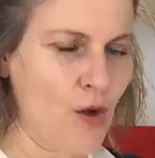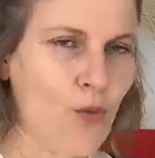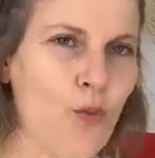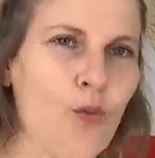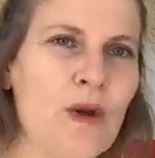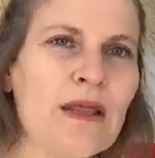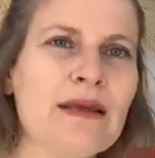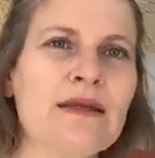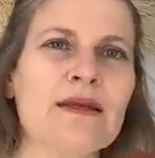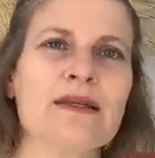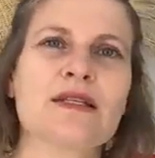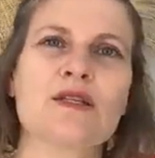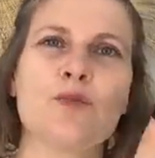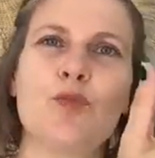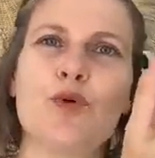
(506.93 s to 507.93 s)

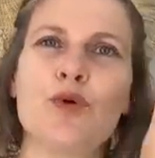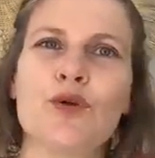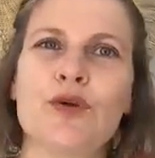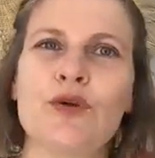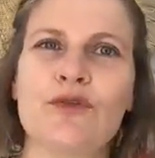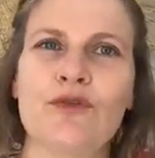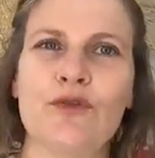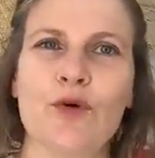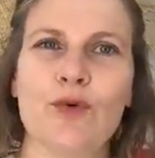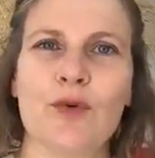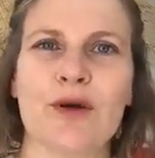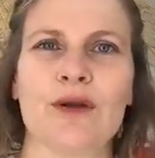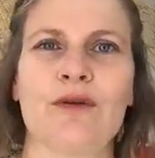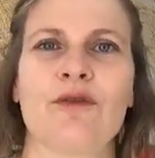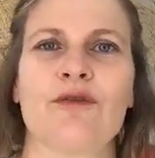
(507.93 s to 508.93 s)
willingness to put you
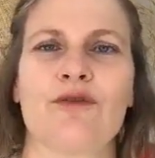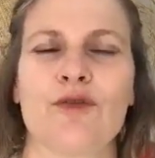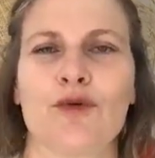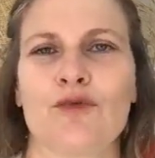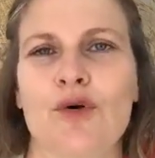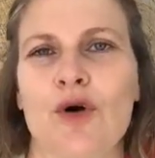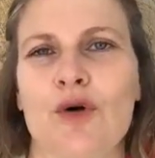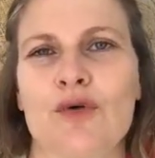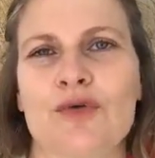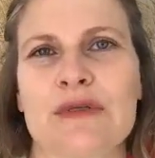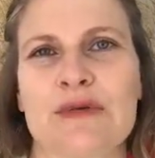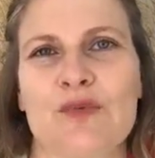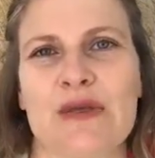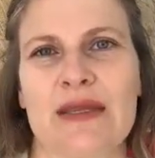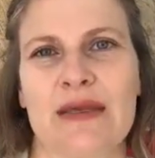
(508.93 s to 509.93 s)
forward for
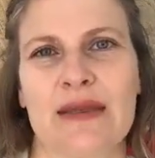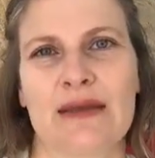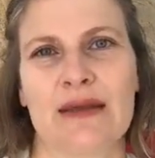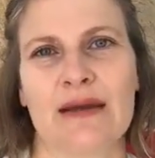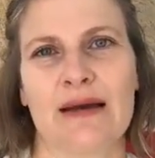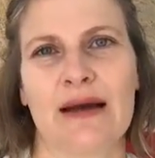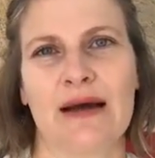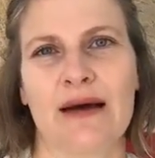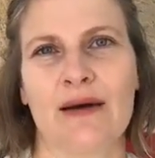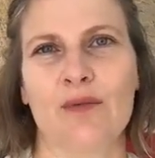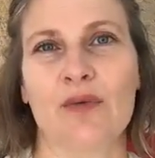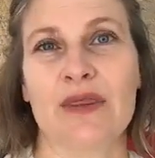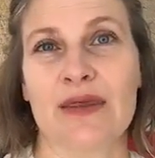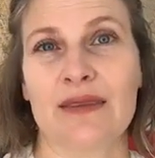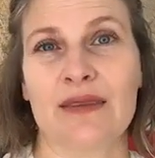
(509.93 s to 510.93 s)
roles within
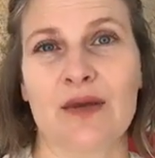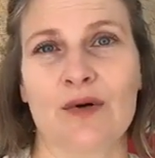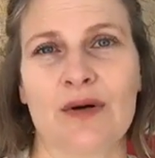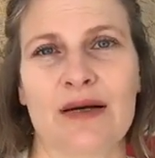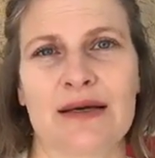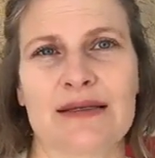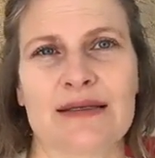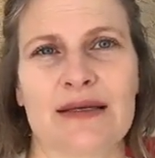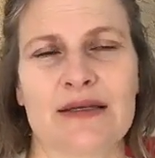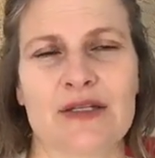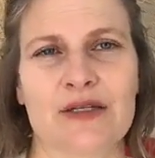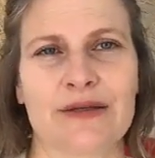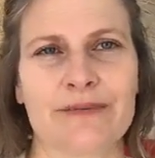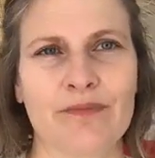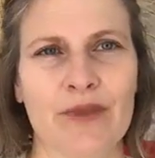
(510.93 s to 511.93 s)
the
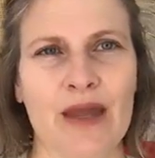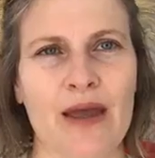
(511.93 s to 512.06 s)
organization.